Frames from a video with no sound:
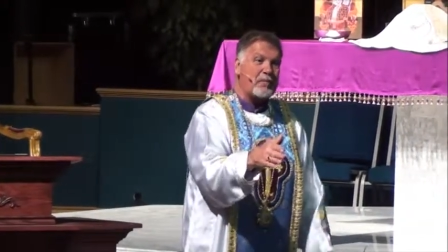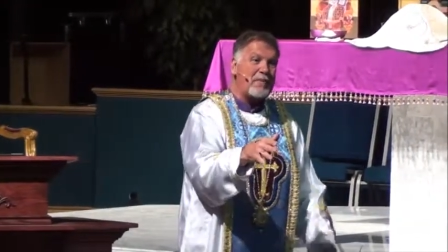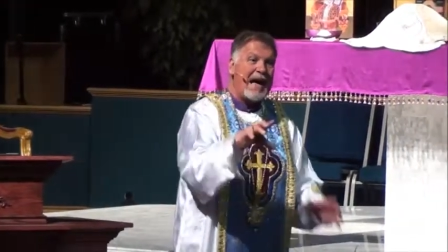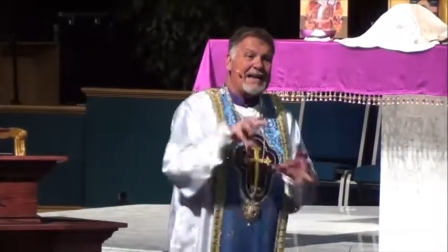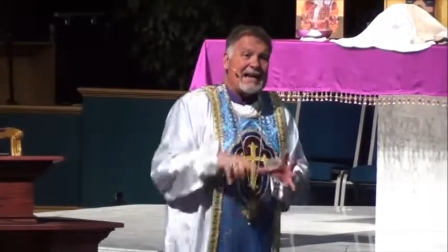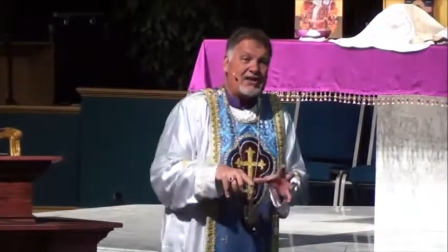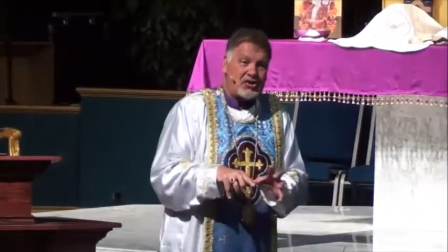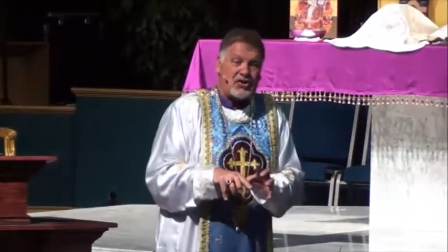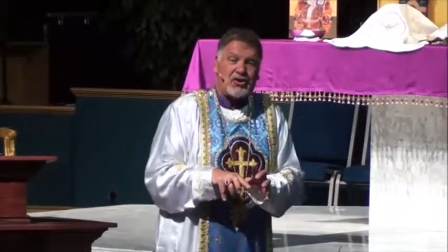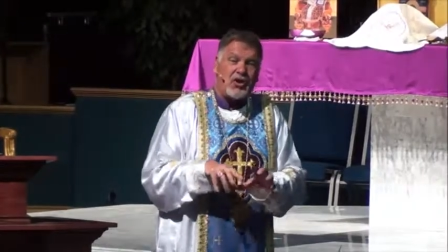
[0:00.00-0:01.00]

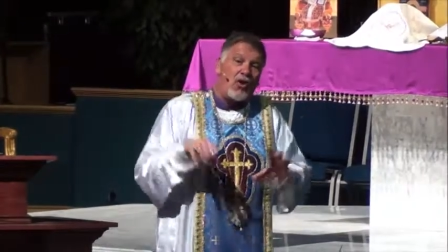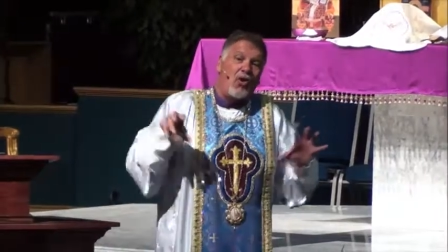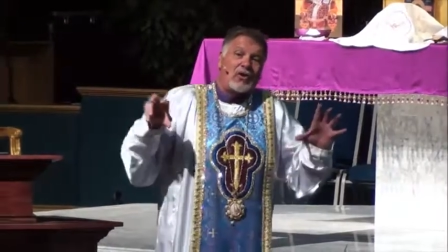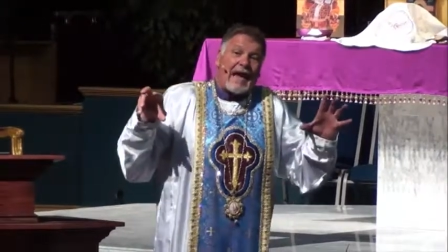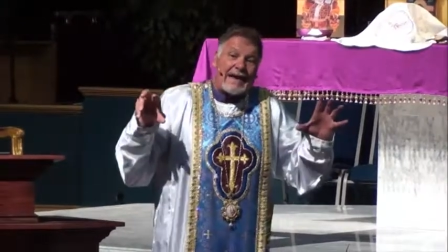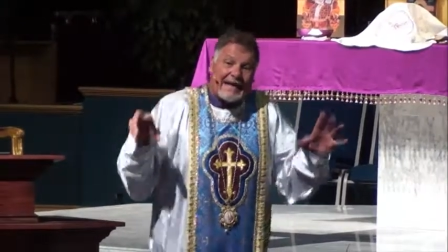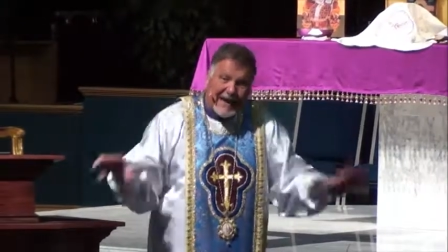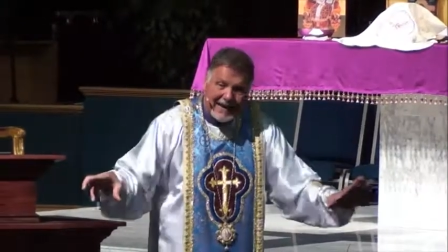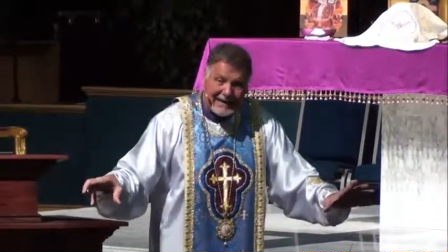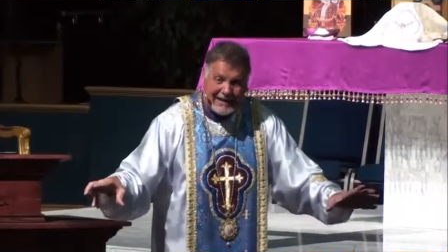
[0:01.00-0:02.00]
bondage to your old
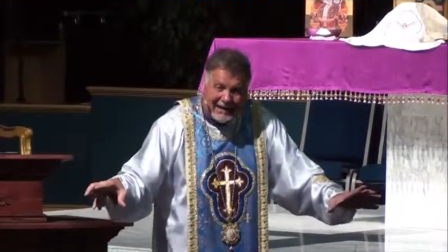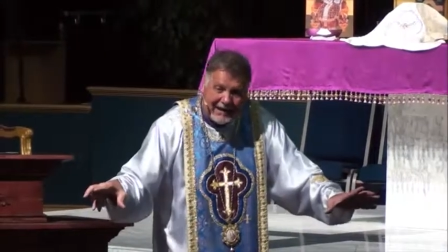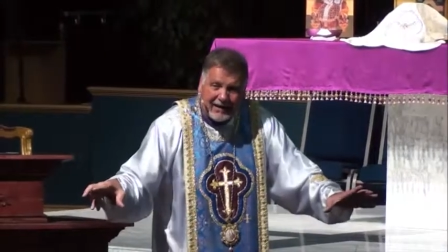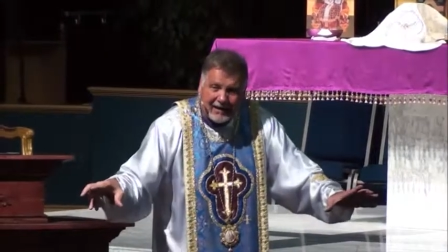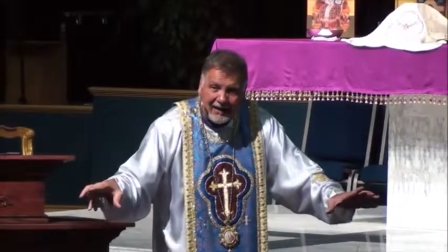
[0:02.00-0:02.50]
identity